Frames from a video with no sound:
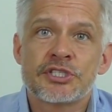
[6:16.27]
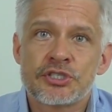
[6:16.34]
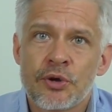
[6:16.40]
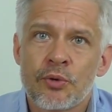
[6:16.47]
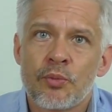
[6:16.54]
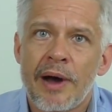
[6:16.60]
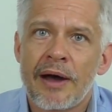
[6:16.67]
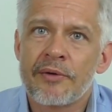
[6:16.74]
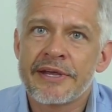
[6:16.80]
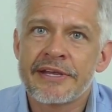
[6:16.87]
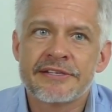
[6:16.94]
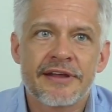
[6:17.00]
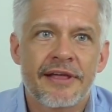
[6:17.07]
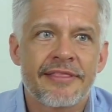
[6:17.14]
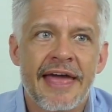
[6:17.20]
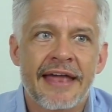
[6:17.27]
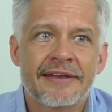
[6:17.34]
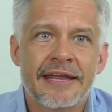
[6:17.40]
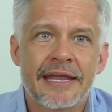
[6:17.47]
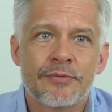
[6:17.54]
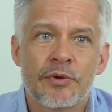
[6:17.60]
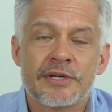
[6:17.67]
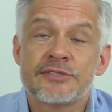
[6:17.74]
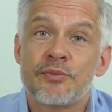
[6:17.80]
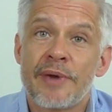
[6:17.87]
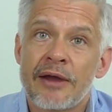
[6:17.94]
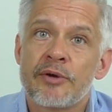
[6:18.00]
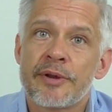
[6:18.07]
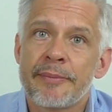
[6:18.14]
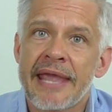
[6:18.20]
so worried that it was
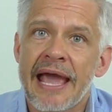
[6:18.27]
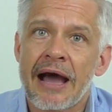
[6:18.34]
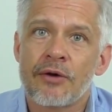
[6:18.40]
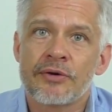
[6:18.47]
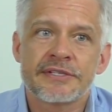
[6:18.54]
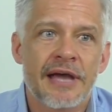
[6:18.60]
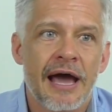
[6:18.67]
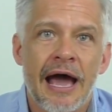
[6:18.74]
wearing me out.